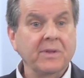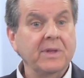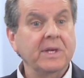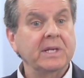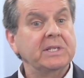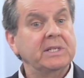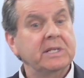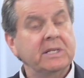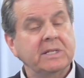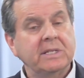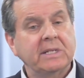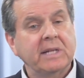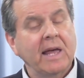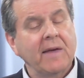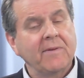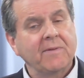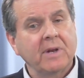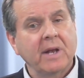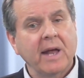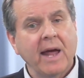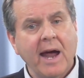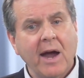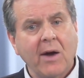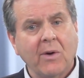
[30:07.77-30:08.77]
This is
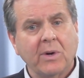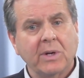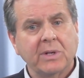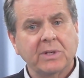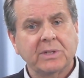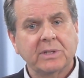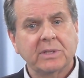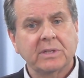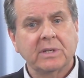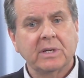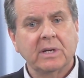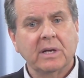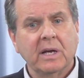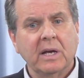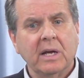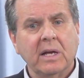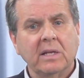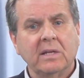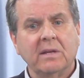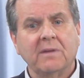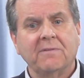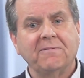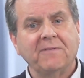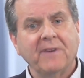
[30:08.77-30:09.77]
David Harris,
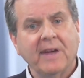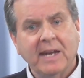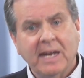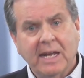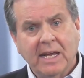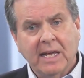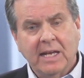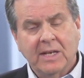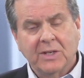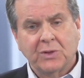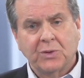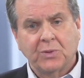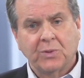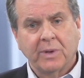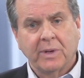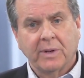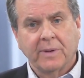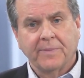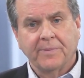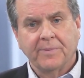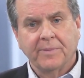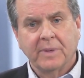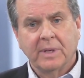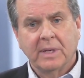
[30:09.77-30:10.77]
defending
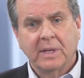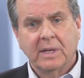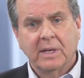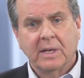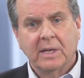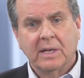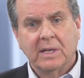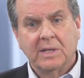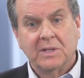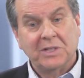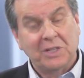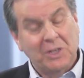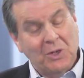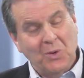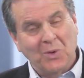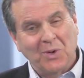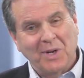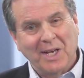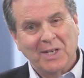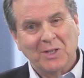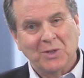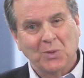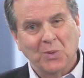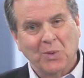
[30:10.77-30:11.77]
Israel. See
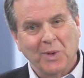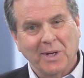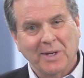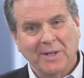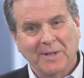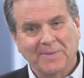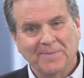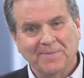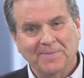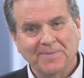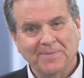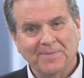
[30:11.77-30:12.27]
you next week.